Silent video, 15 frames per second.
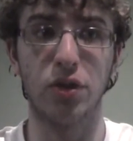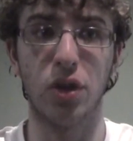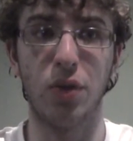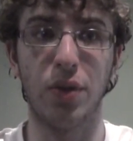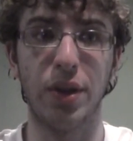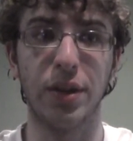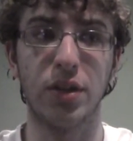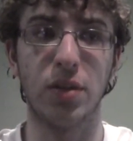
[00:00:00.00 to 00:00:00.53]
So
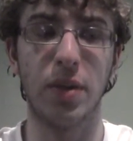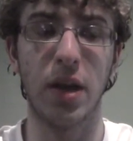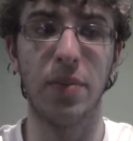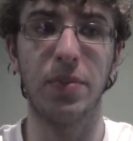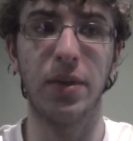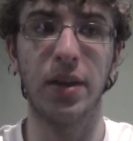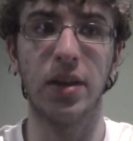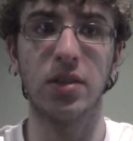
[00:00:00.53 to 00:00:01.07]
what ends up
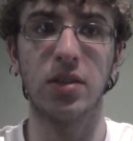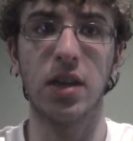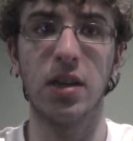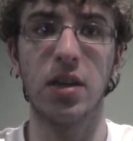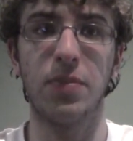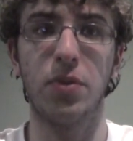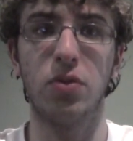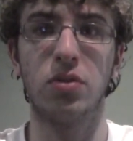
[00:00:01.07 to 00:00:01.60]
happening is they
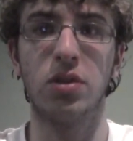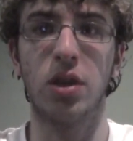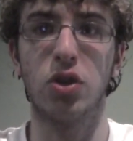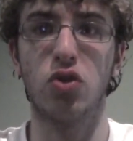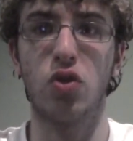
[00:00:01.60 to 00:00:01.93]
end up using the